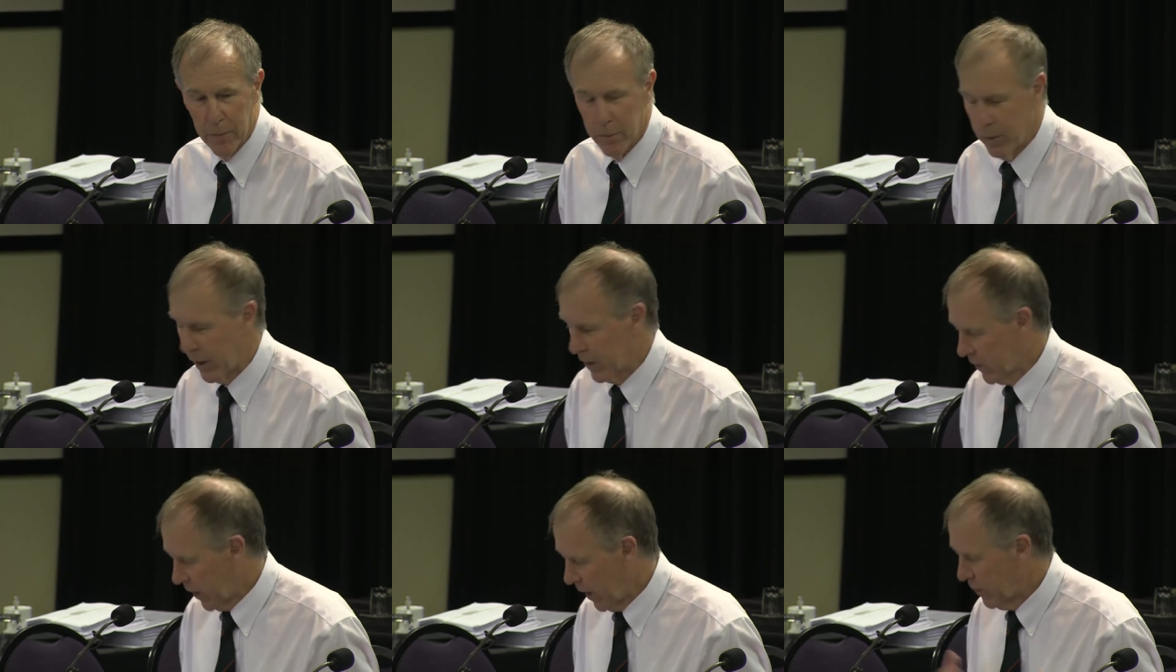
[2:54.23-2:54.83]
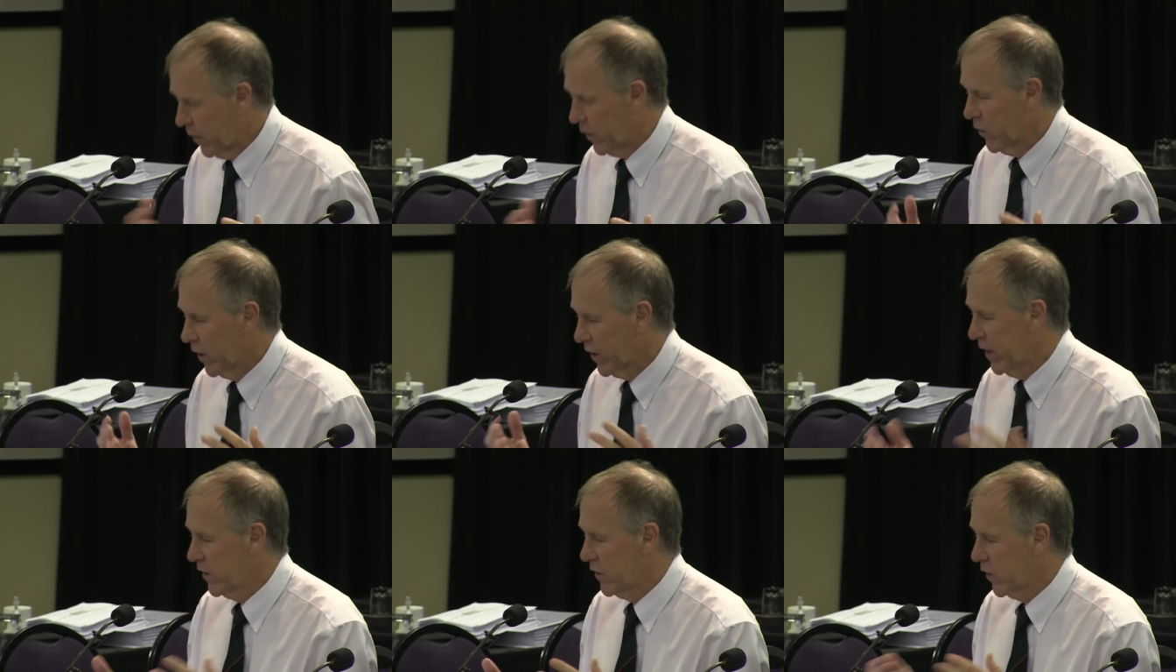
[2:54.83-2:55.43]
but it's
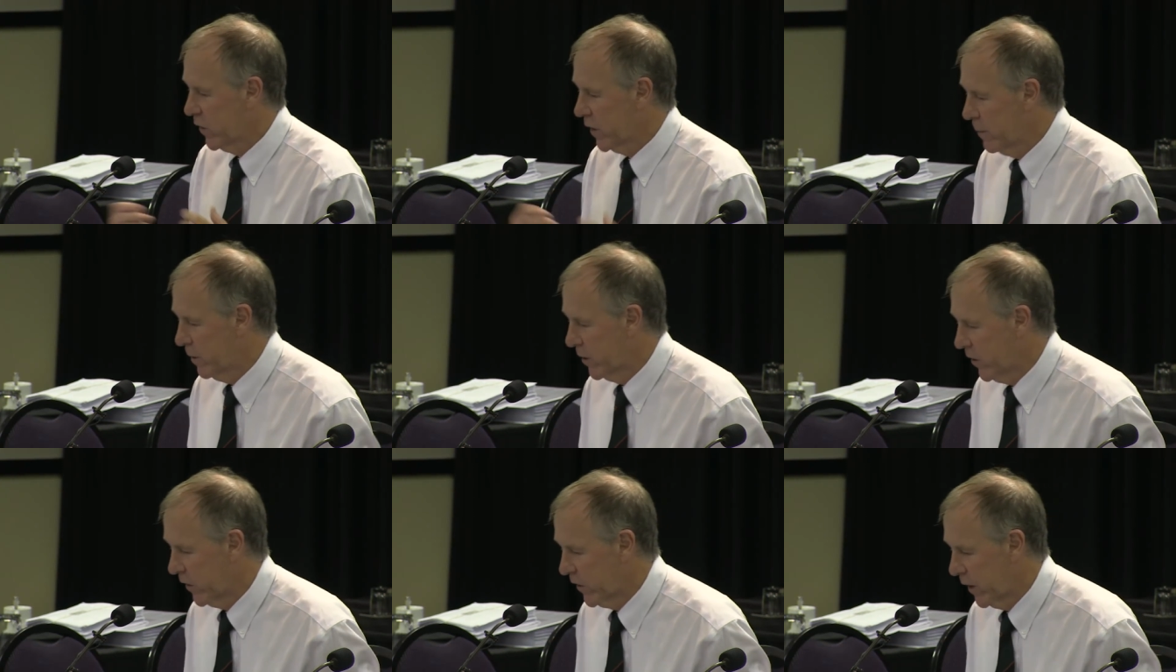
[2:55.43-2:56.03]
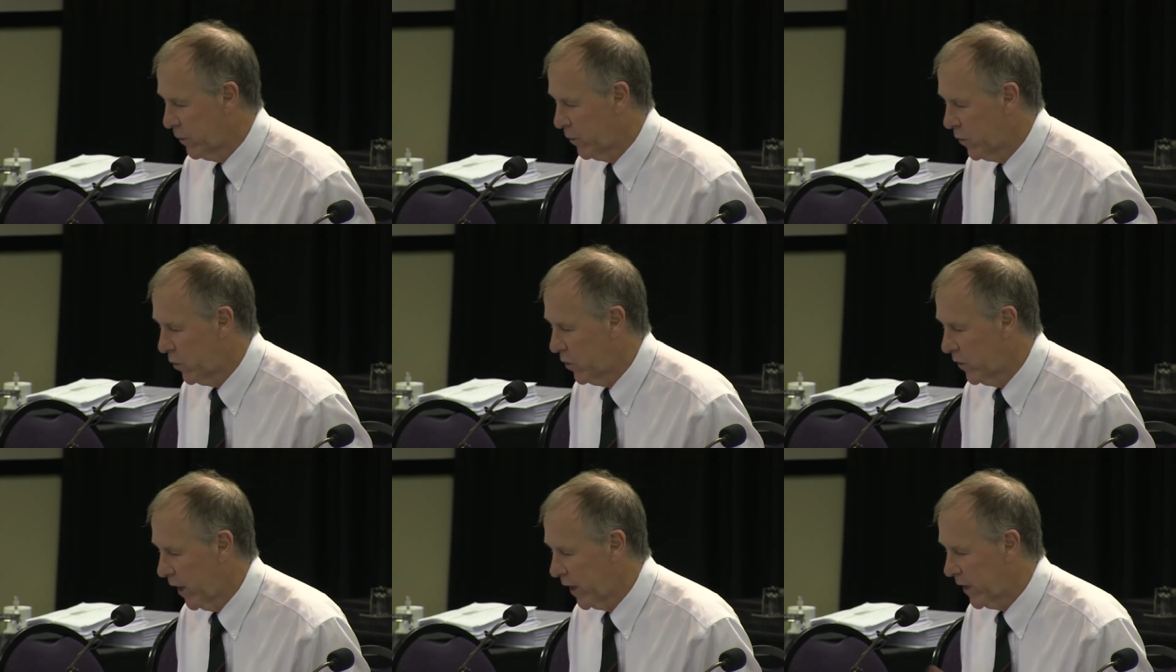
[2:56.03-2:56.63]
not necessary because I've
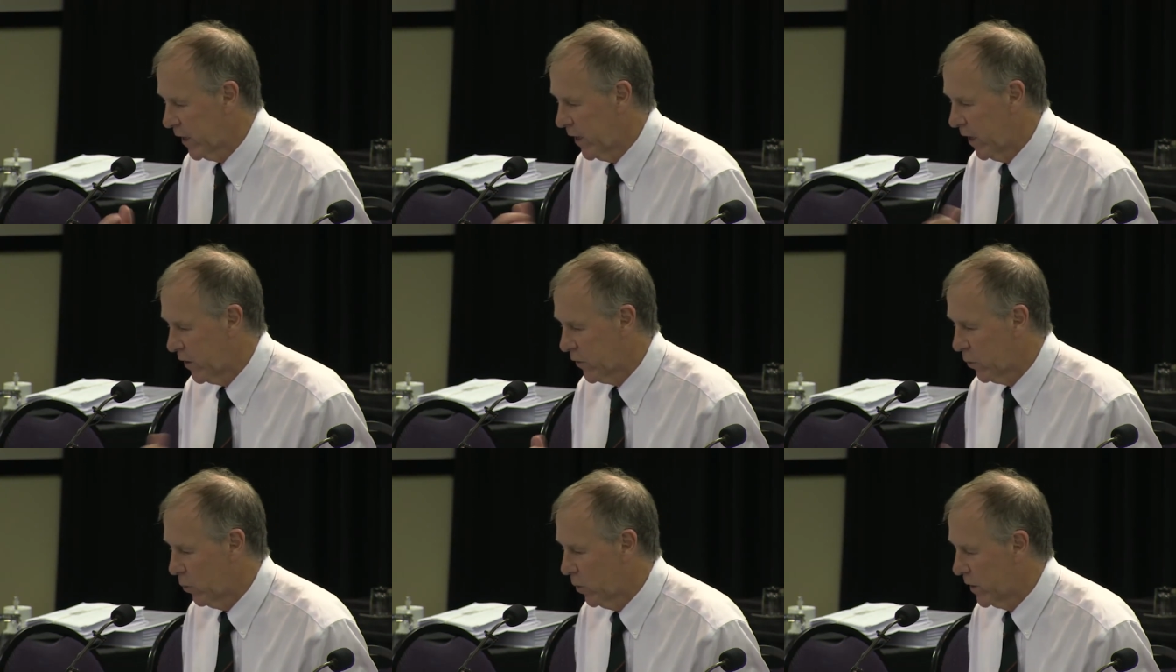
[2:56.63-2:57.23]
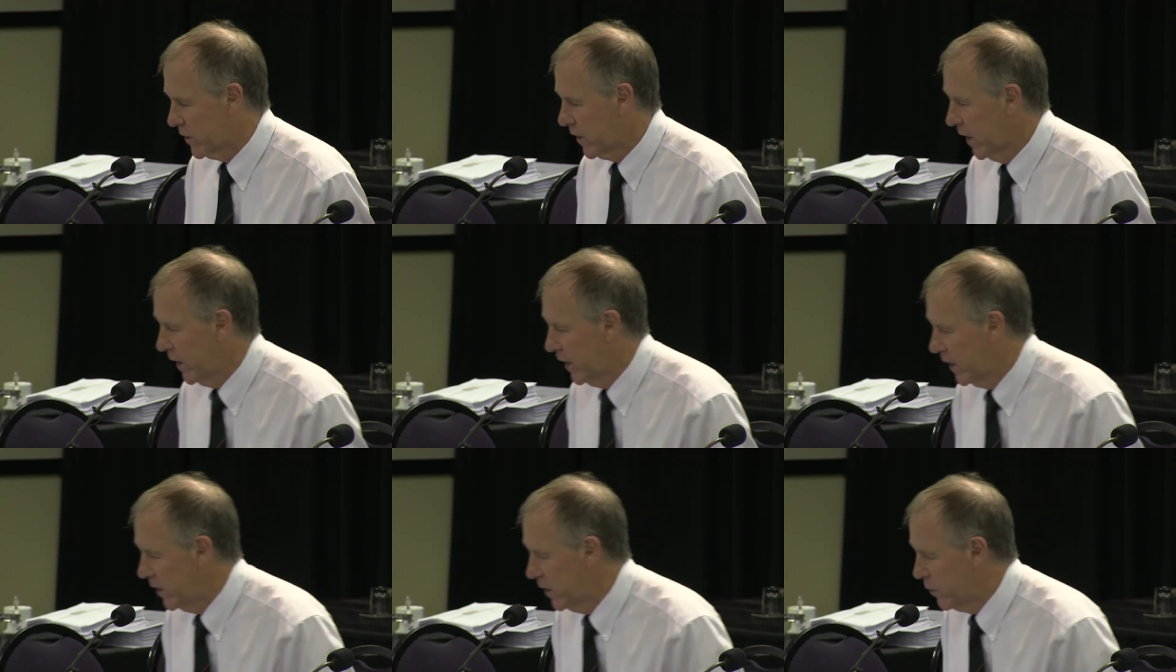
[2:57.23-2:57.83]
taken out what I
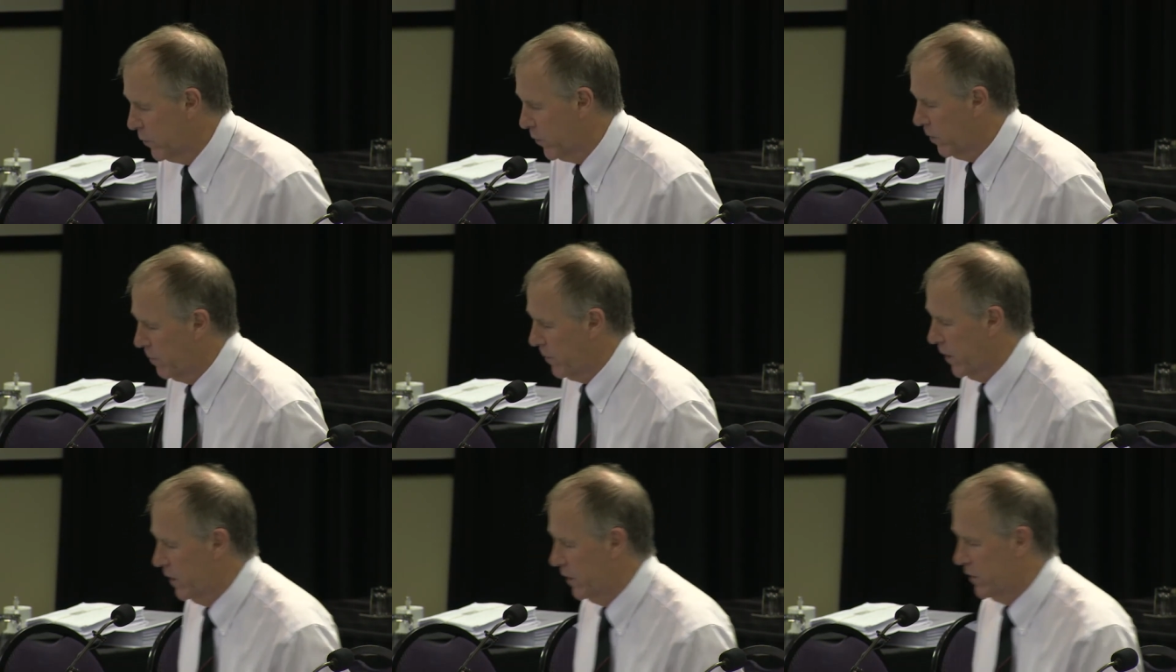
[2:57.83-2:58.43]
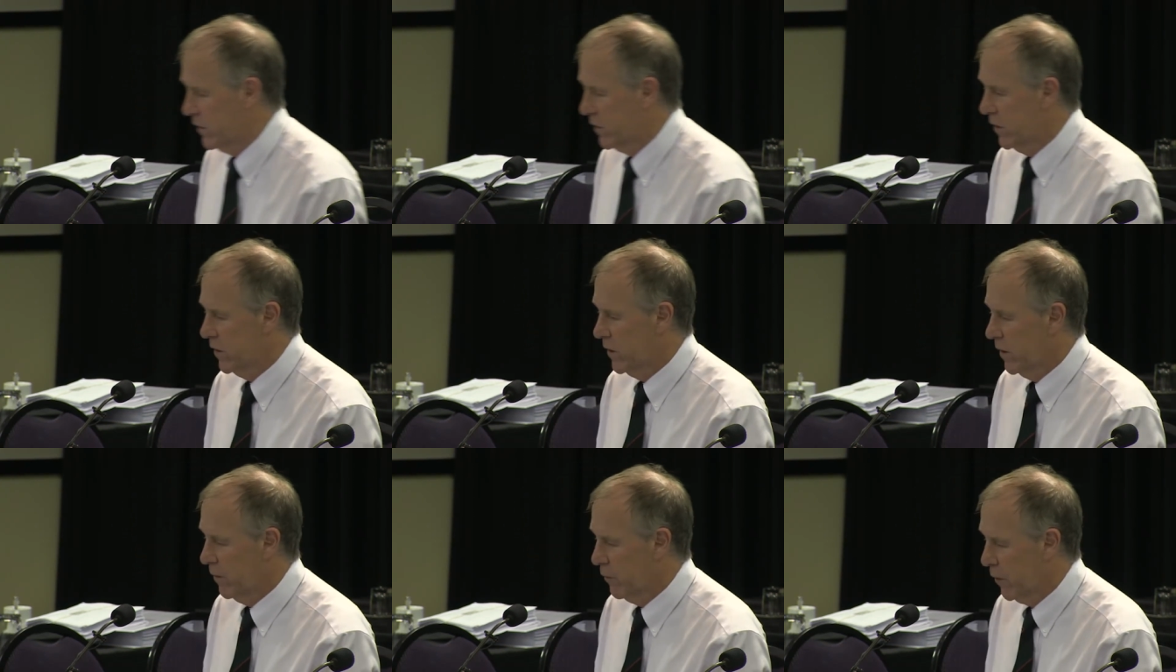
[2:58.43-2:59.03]
needed from those
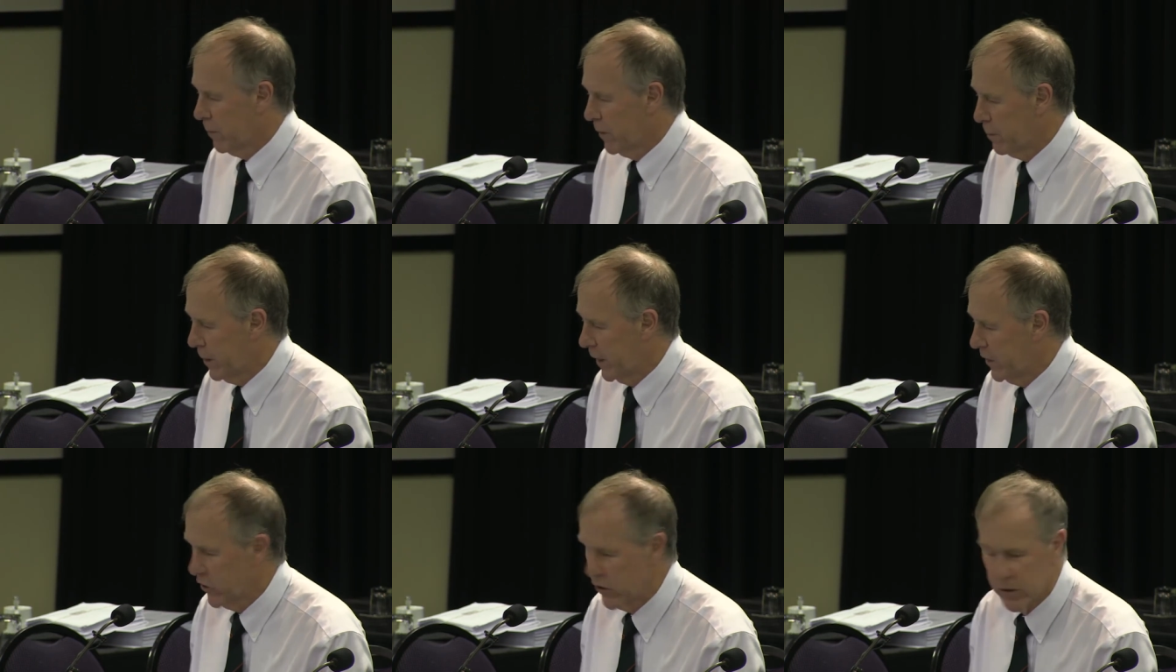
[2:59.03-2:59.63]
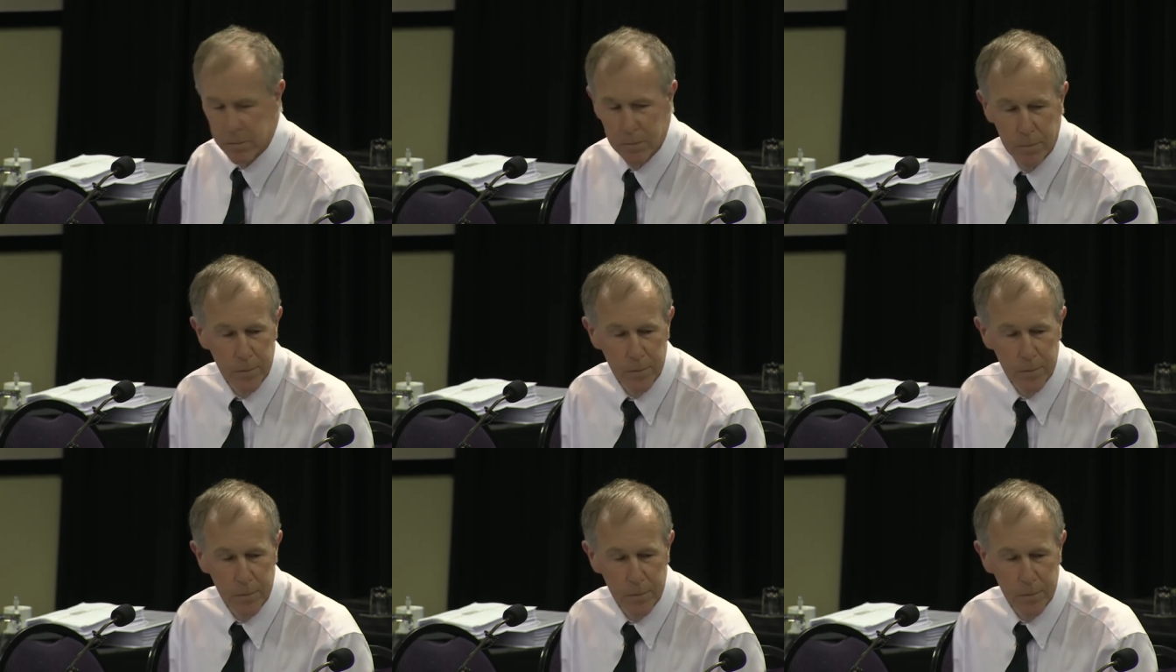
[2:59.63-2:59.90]
from the pages.